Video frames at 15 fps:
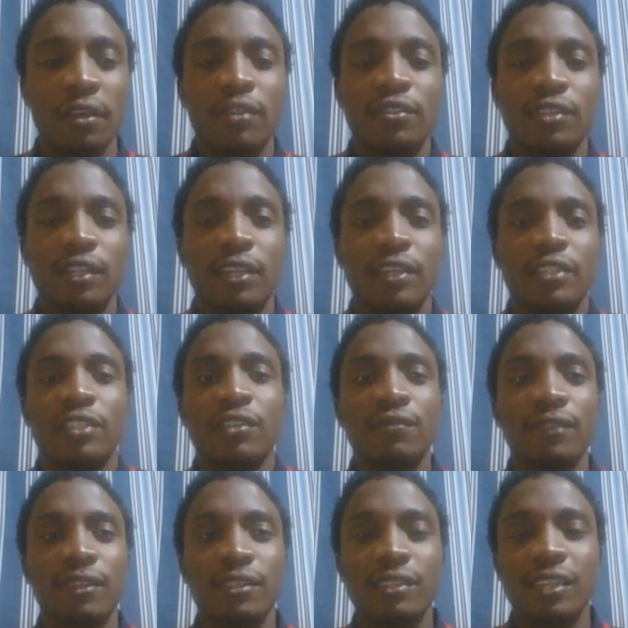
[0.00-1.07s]
she
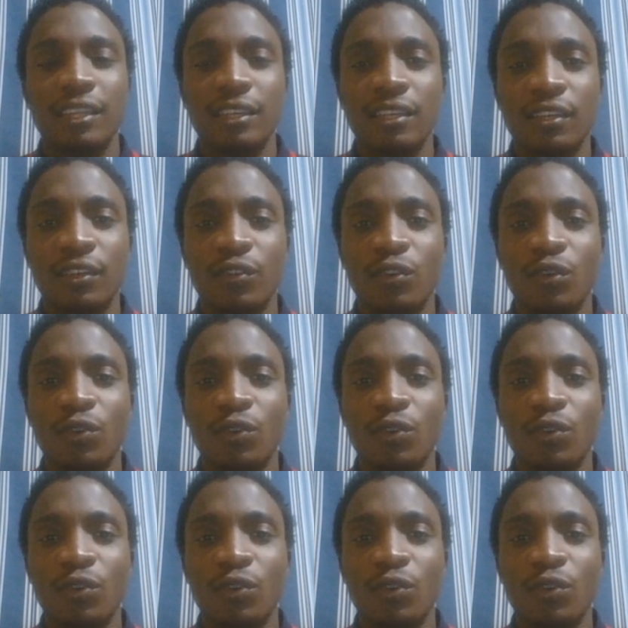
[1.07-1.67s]
feels like you're